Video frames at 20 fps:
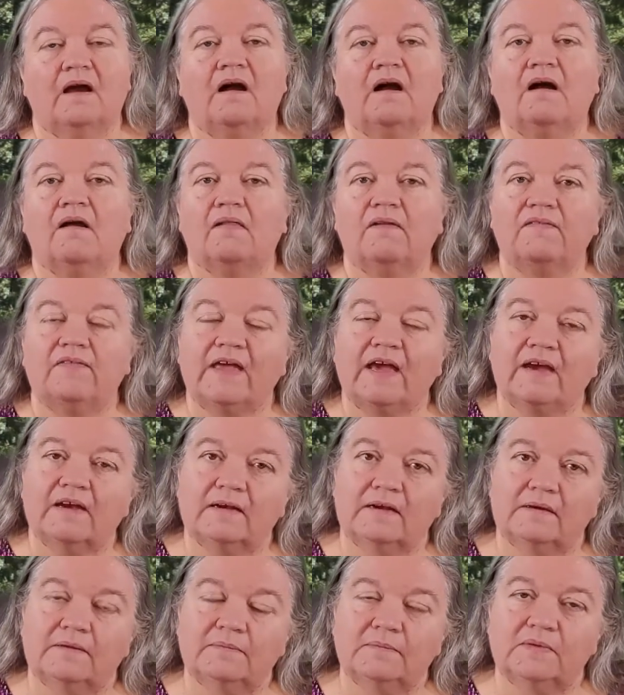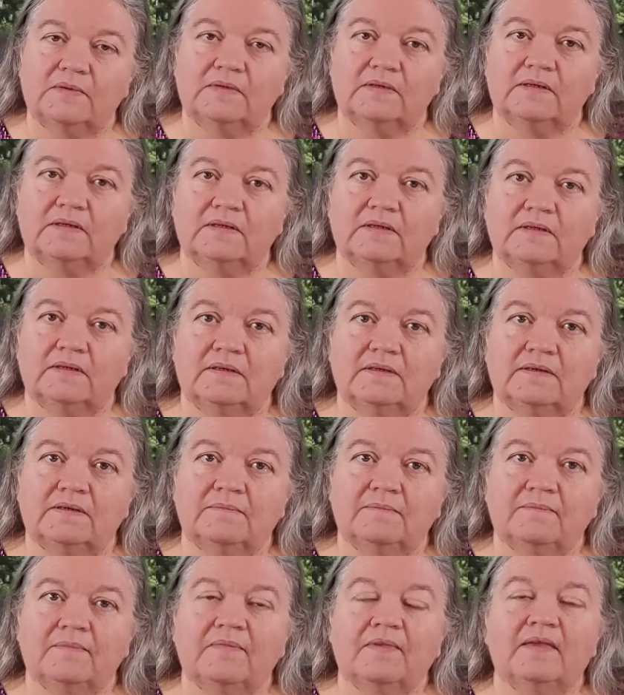All of that comes in.
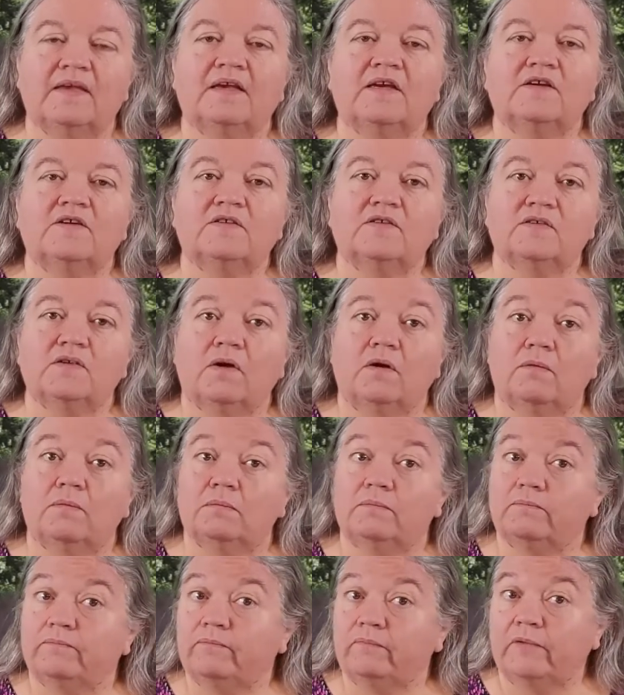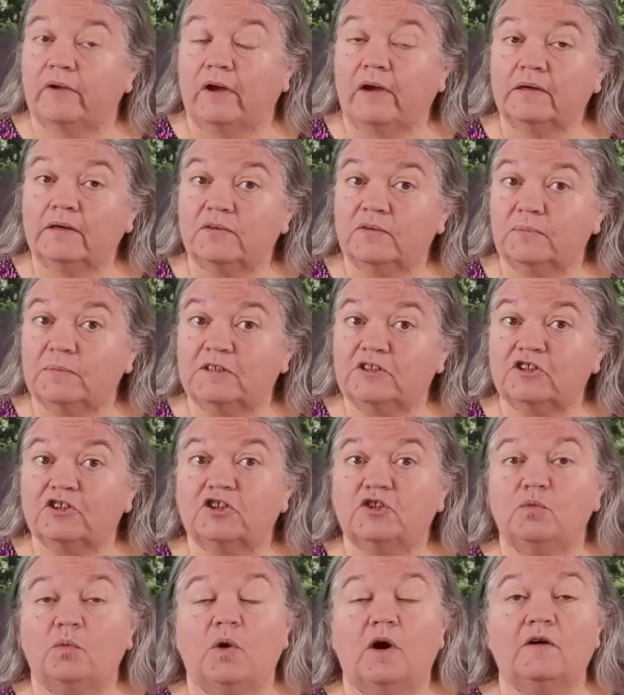So, talk as much as
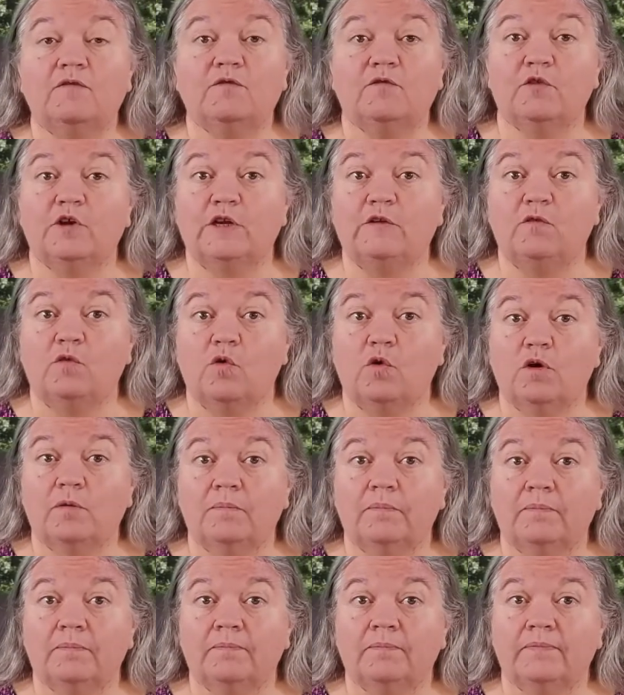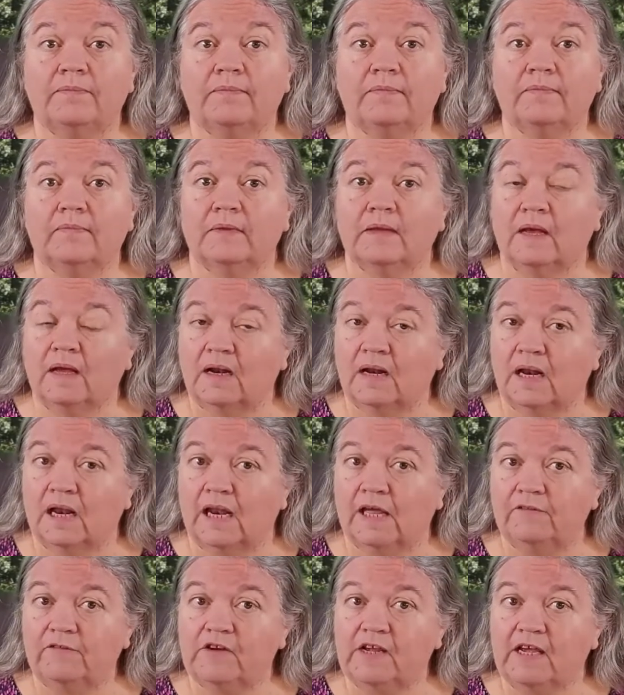you want, free form.
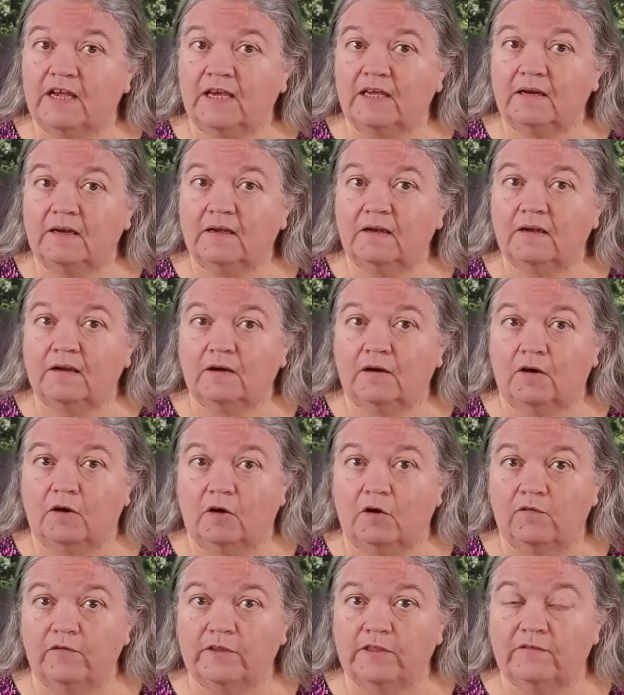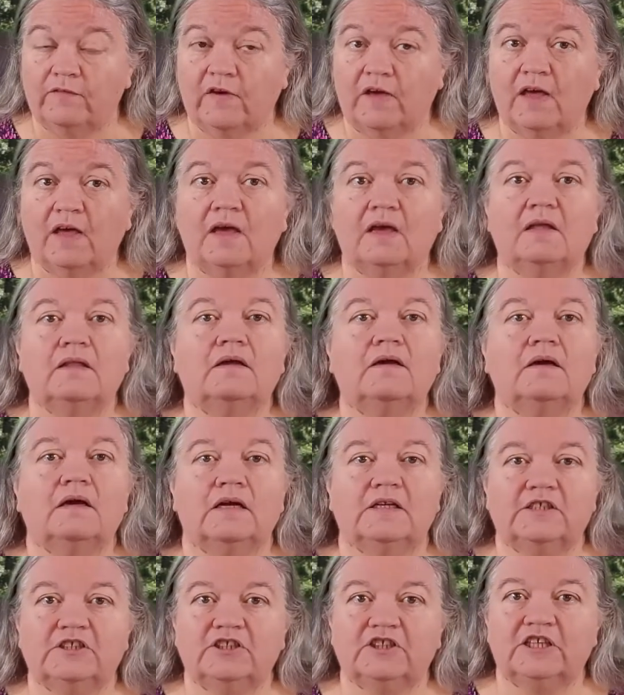Left hand over the vial
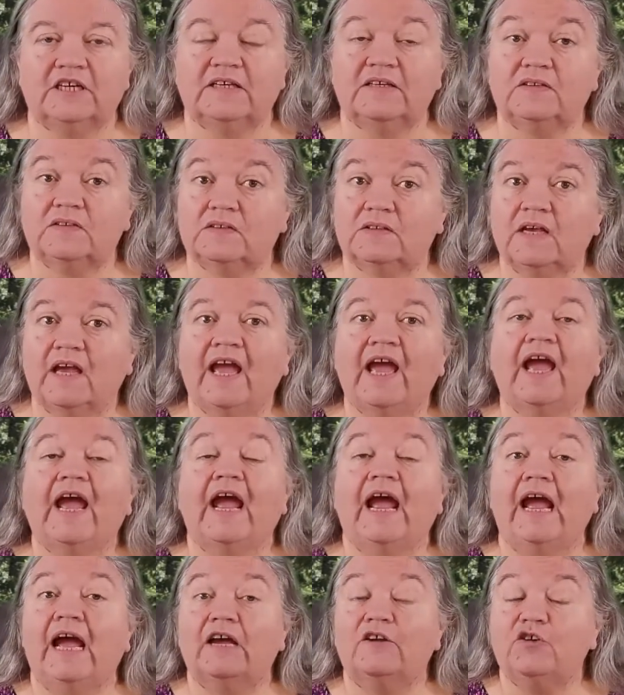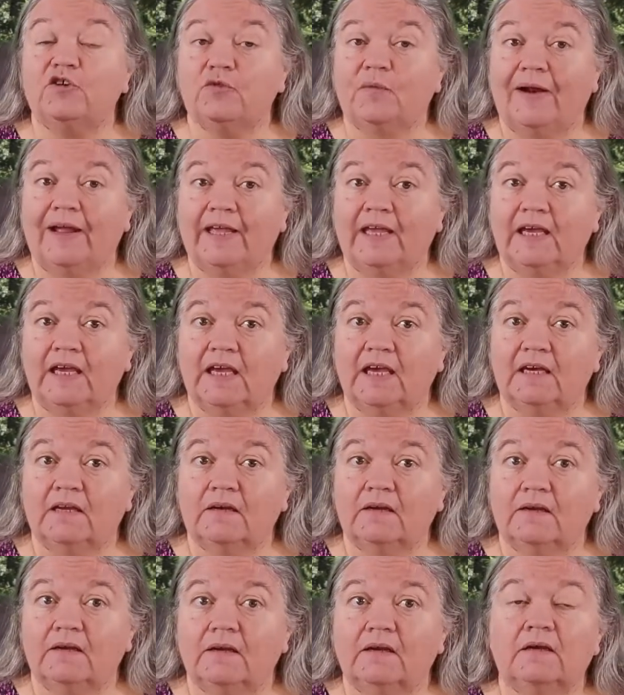on your chest. Add your right
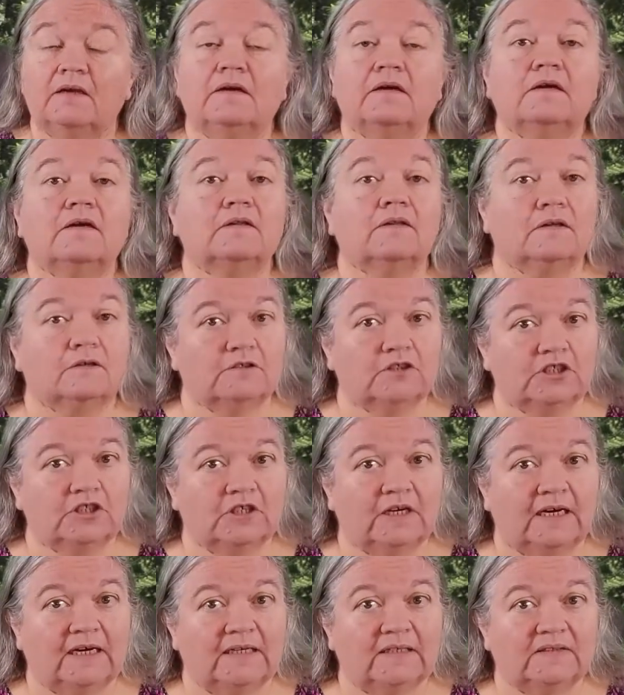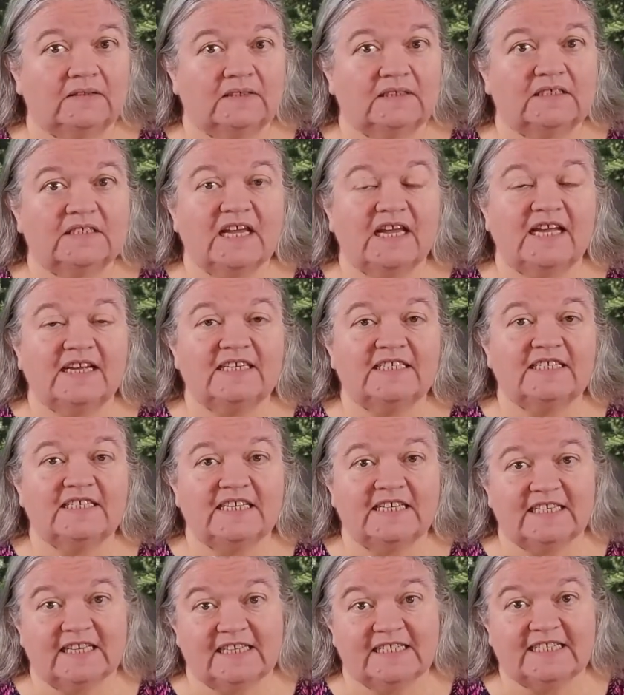hand, close your eyes, and take
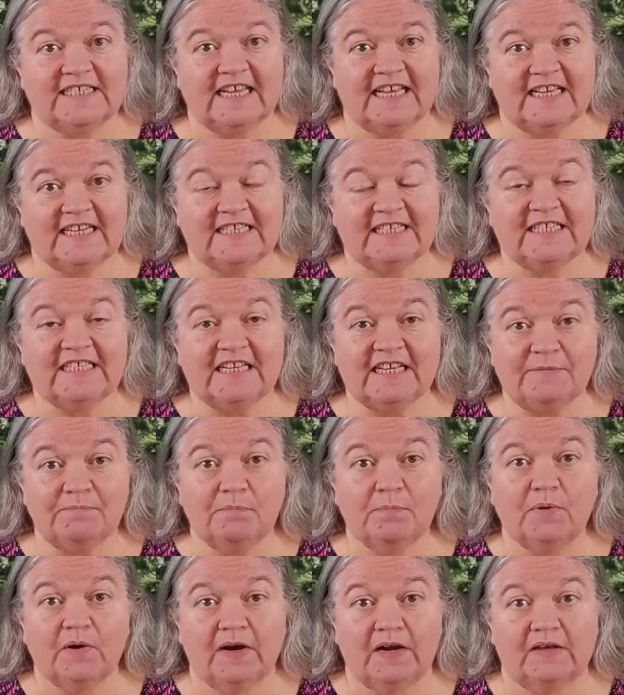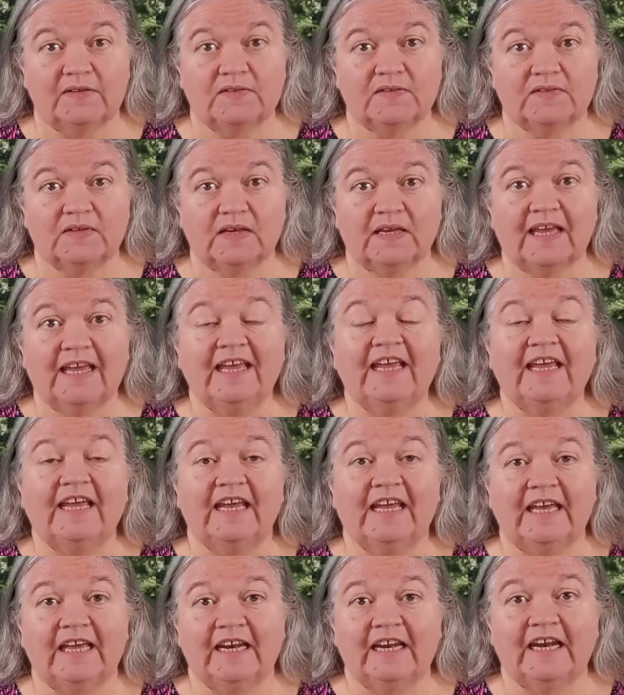10 deep breaths
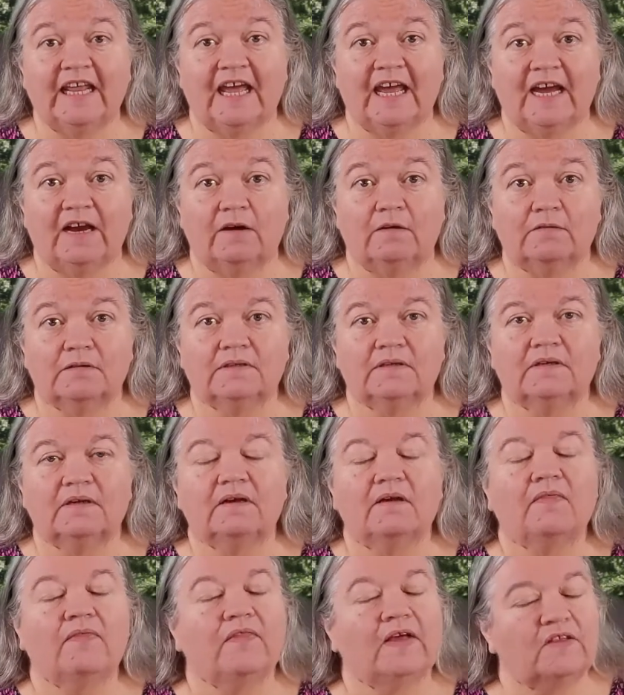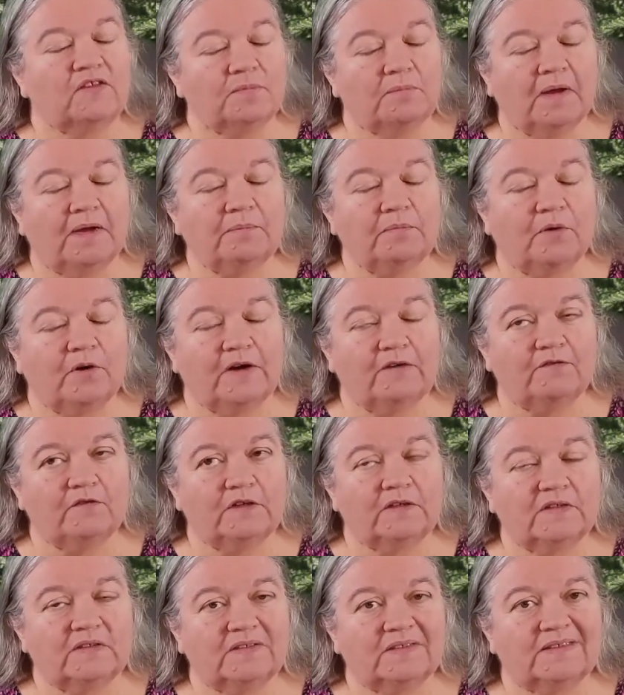in and out. That's my
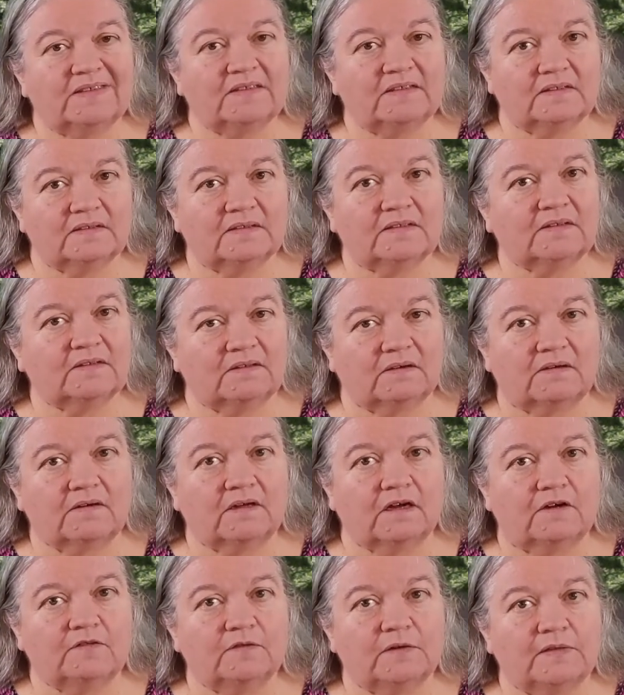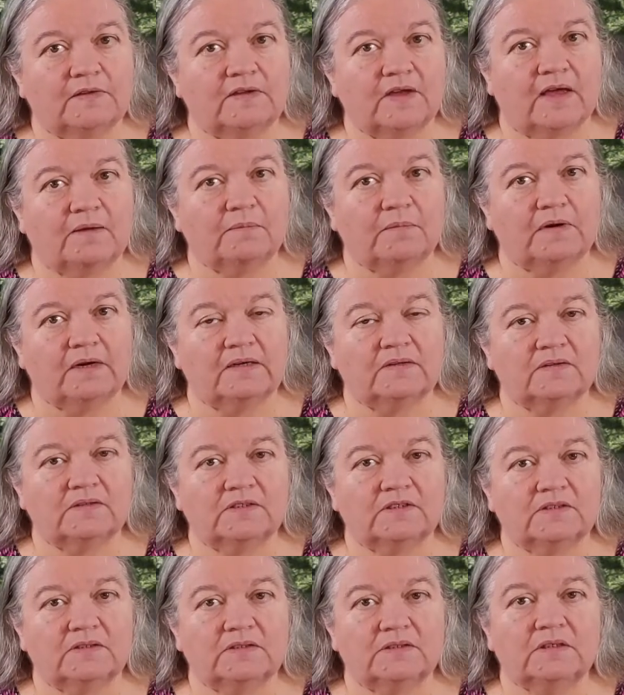preference, is to start off with 10 breaths.
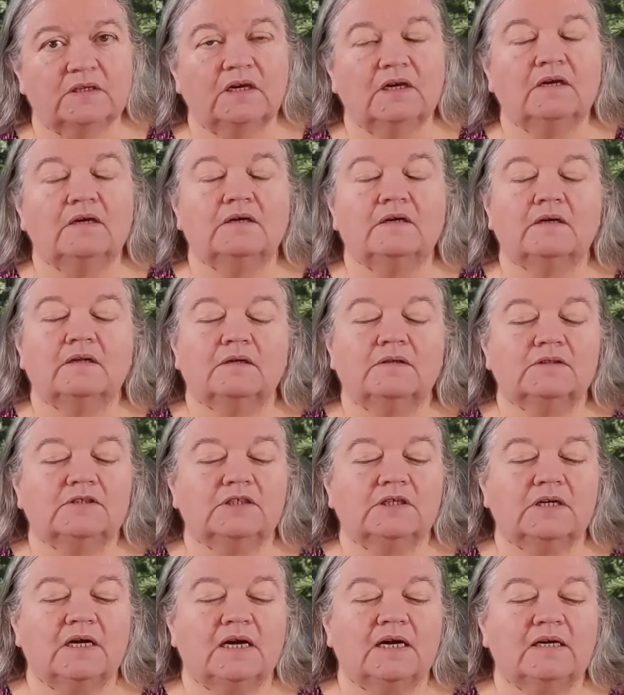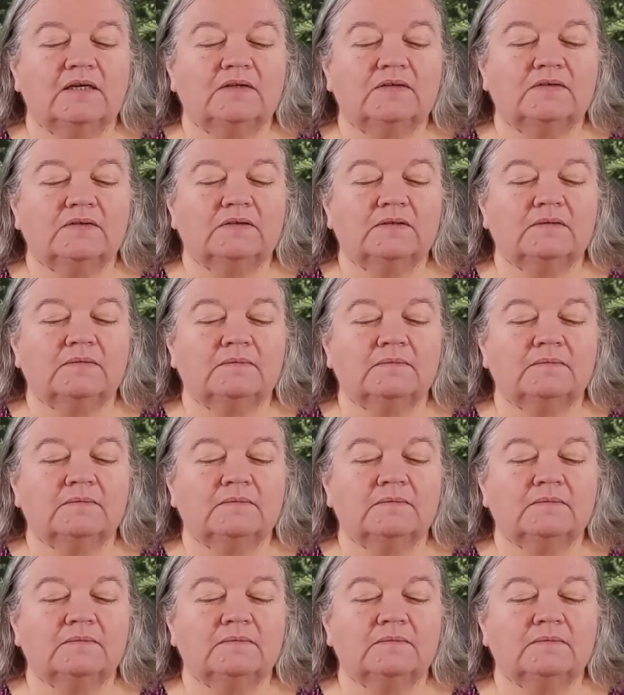Just close your eyes.